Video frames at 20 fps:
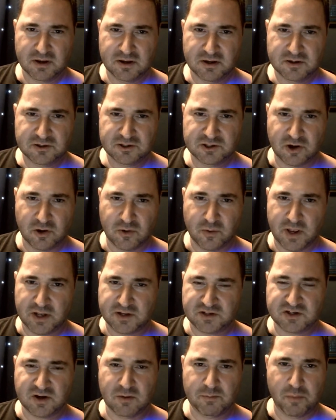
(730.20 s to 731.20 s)
So at
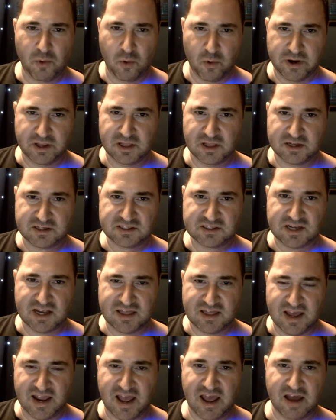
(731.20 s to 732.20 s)
some point, let's say
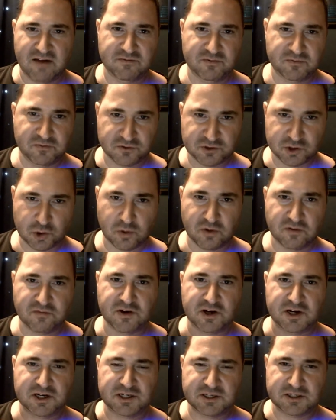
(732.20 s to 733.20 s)
they have sort of a
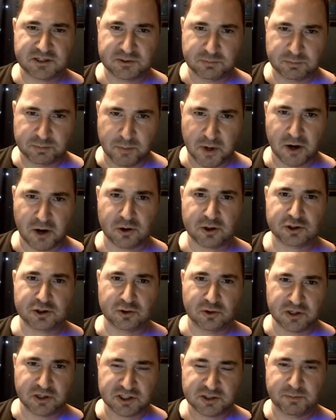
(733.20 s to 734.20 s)
spiritual
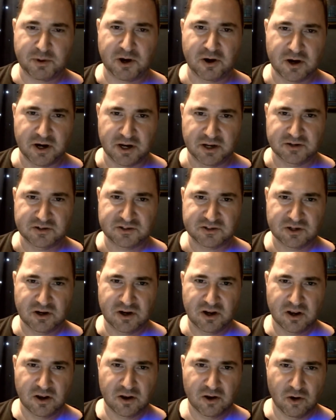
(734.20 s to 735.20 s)
experience
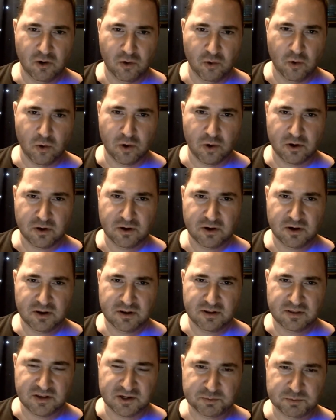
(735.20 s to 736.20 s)
or
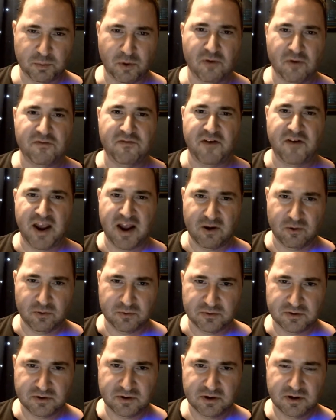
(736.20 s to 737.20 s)
this
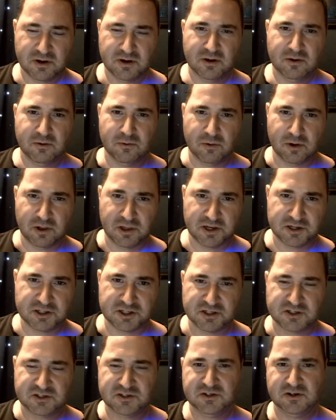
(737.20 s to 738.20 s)
profound
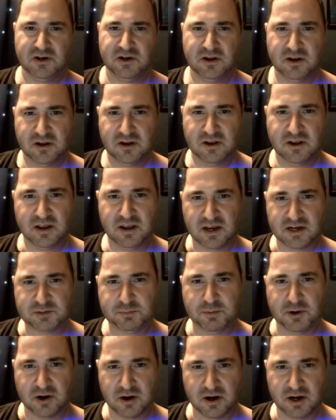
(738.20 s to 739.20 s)
religious
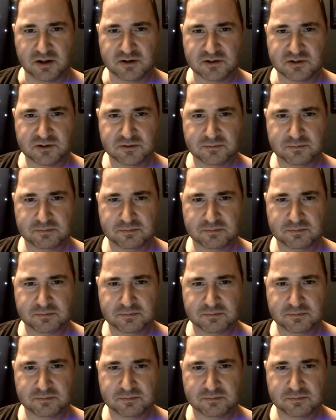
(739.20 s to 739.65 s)
experience.